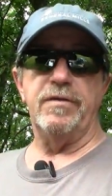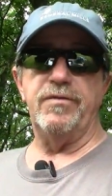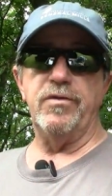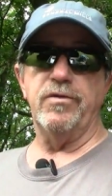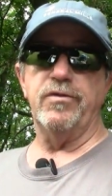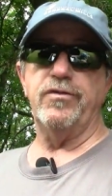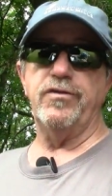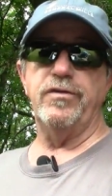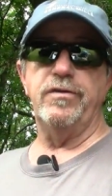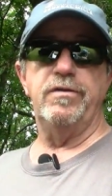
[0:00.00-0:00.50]
you're
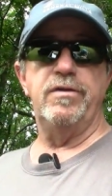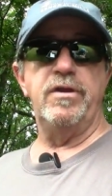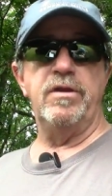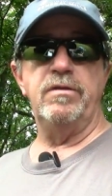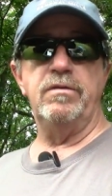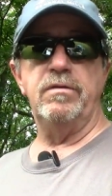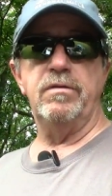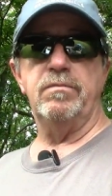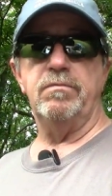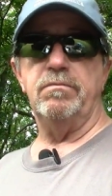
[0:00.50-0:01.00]

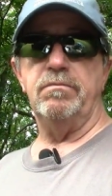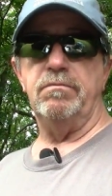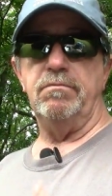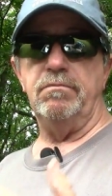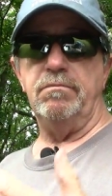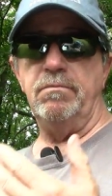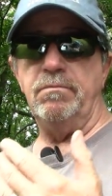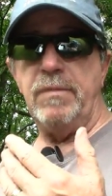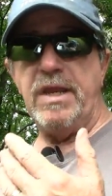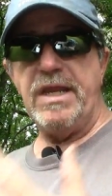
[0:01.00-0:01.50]
shooting
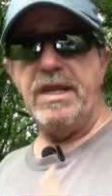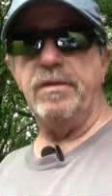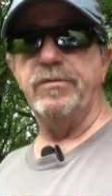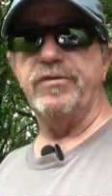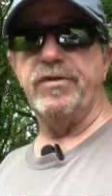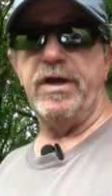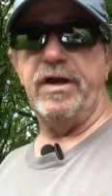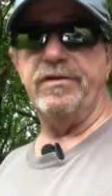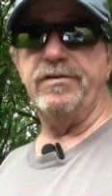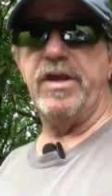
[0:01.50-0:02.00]

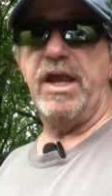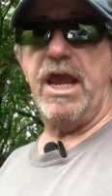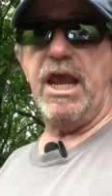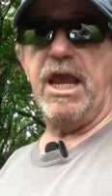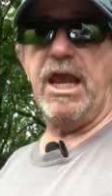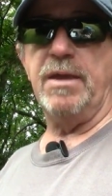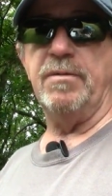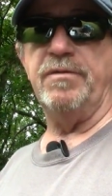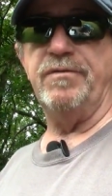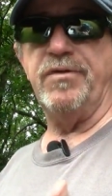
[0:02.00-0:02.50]
medium-sized
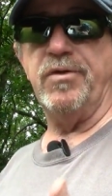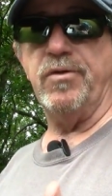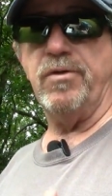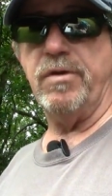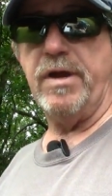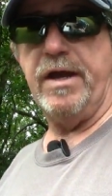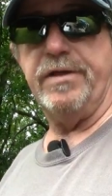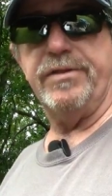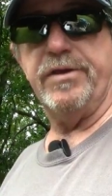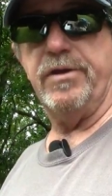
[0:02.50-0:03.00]
game, if you're
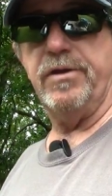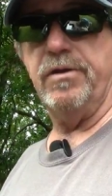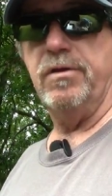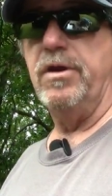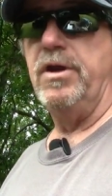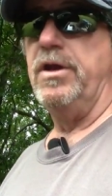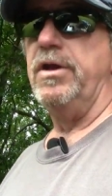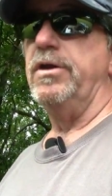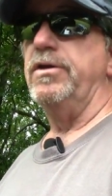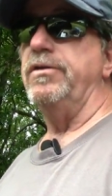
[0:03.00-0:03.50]
out there
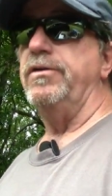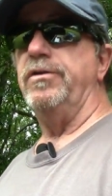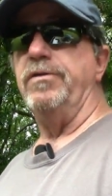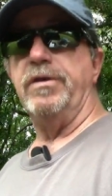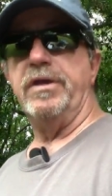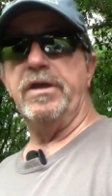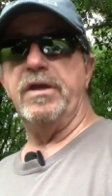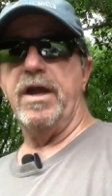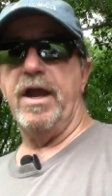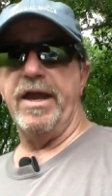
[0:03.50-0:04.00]

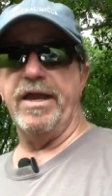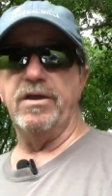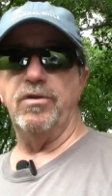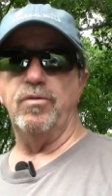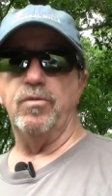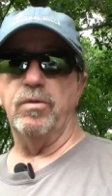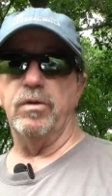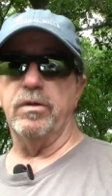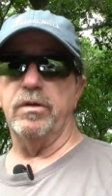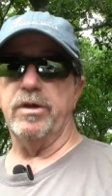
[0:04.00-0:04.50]
doing coyote
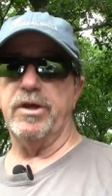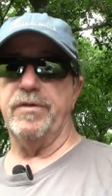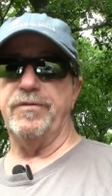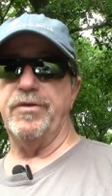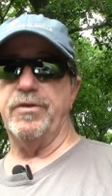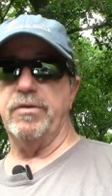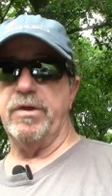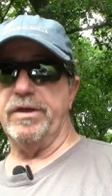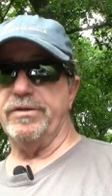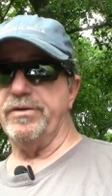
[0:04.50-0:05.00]
work, if
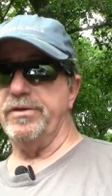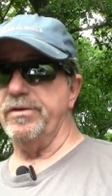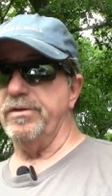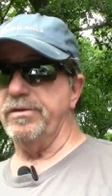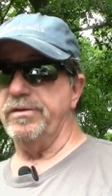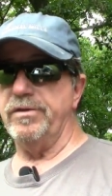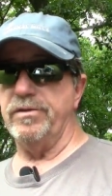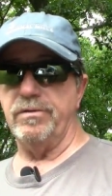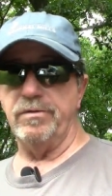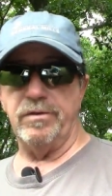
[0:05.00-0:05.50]
you're out there
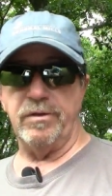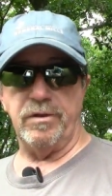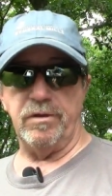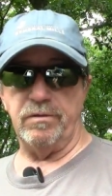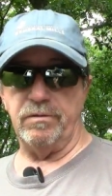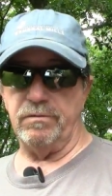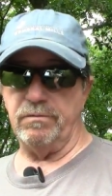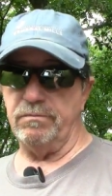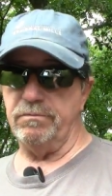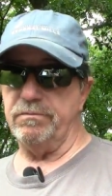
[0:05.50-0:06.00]

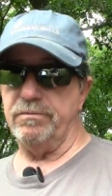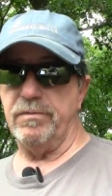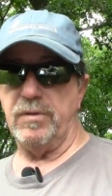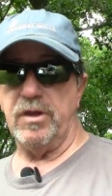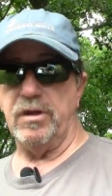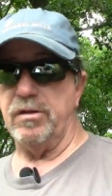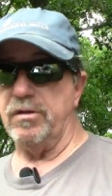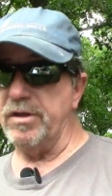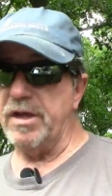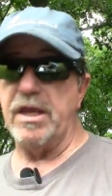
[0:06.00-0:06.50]
doing,
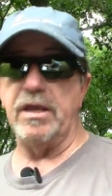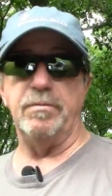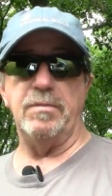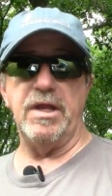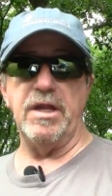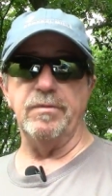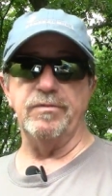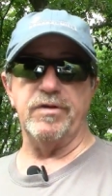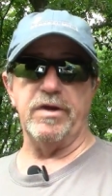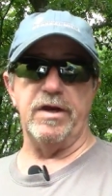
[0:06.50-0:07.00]
again,
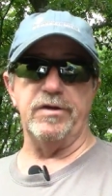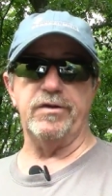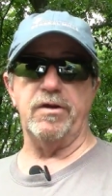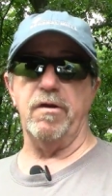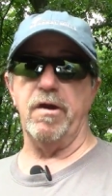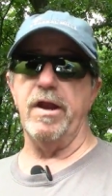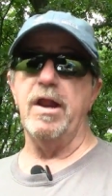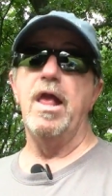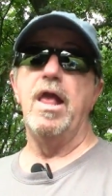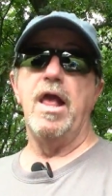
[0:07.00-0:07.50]
medium-sized
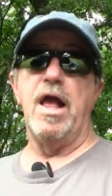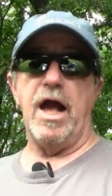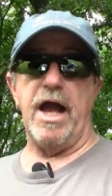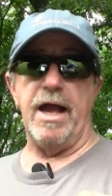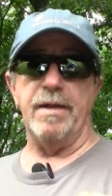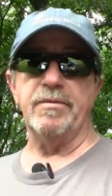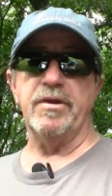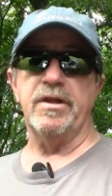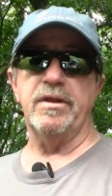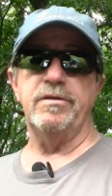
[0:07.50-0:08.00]
game,
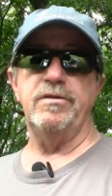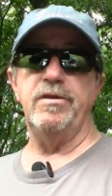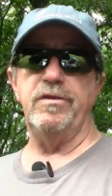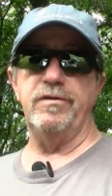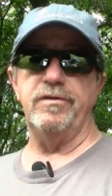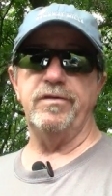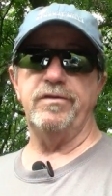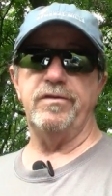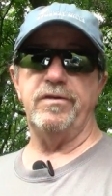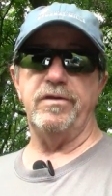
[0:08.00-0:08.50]
I'm going
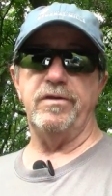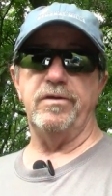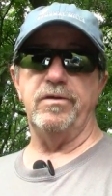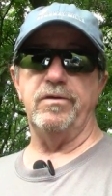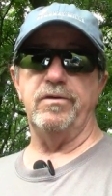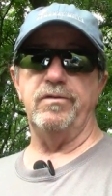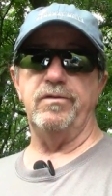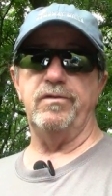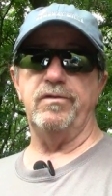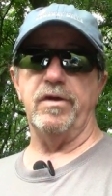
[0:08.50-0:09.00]
to
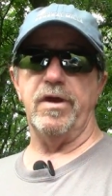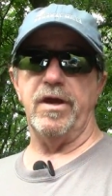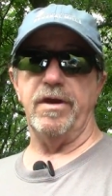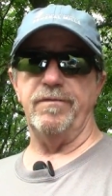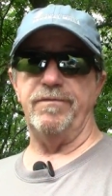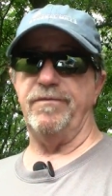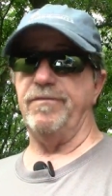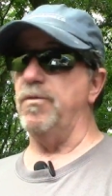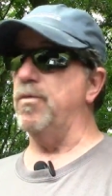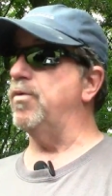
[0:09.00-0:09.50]
use
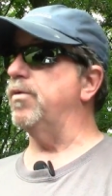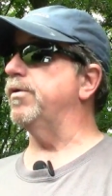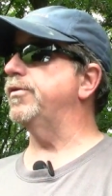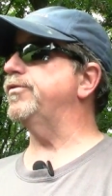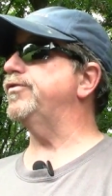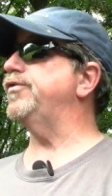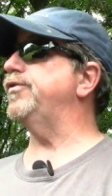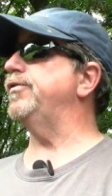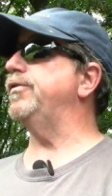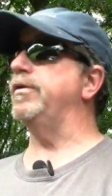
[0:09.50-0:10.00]
for
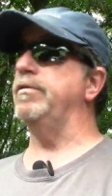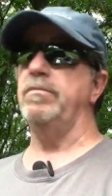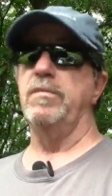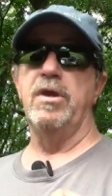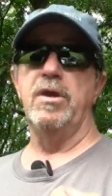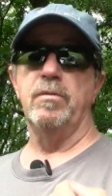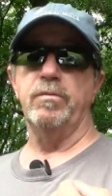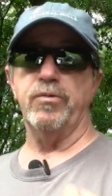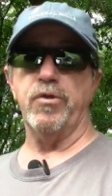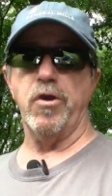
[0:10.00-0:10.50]
shooting
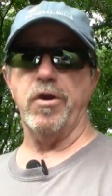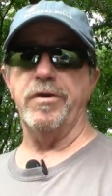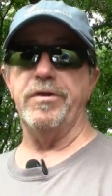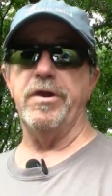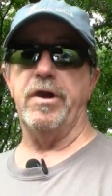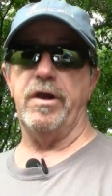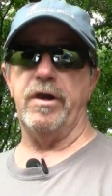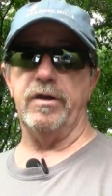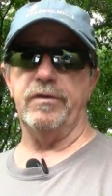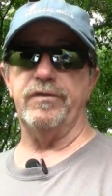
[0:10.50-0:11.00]
prairie
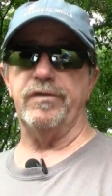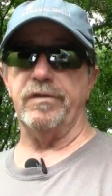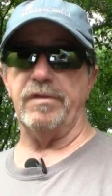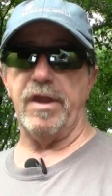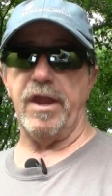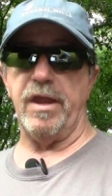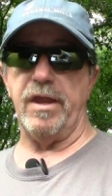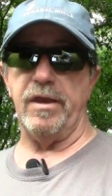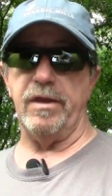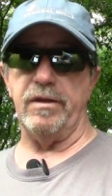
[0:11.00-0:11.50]
dogs
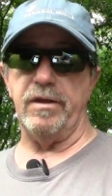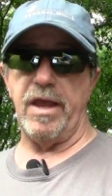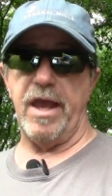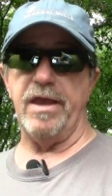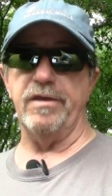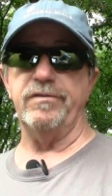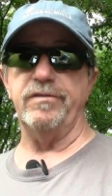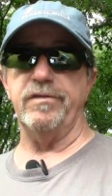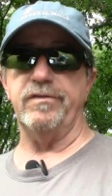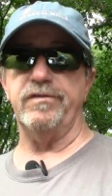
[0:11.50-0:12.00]
and
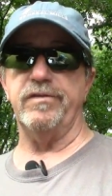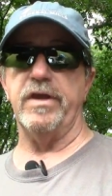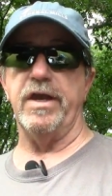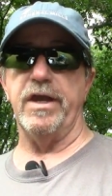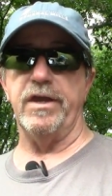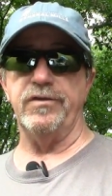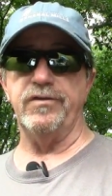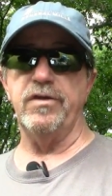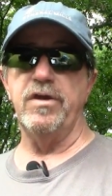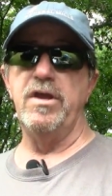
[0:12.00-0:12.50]
as the
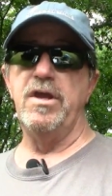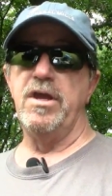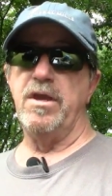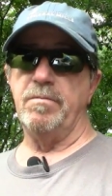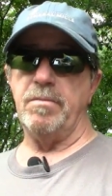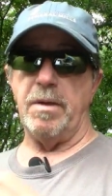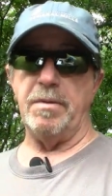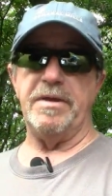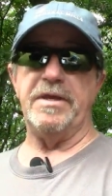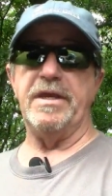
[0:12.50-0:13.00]
such,
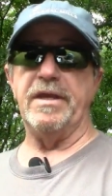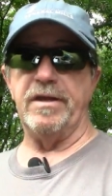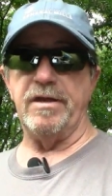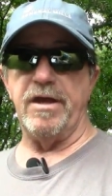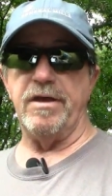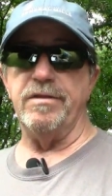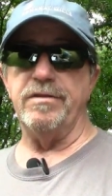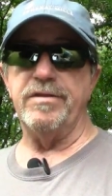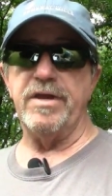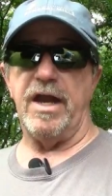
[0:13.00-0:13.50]
maybe getting
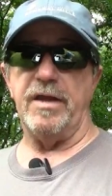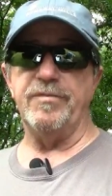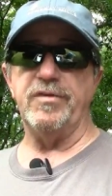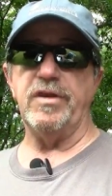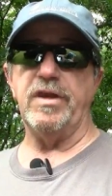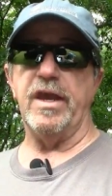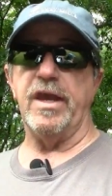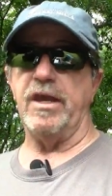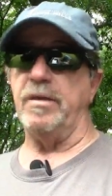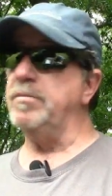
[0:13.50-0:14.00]
other types of
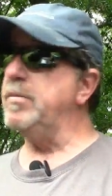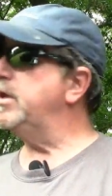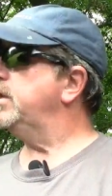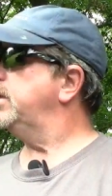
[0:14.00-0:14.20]
game.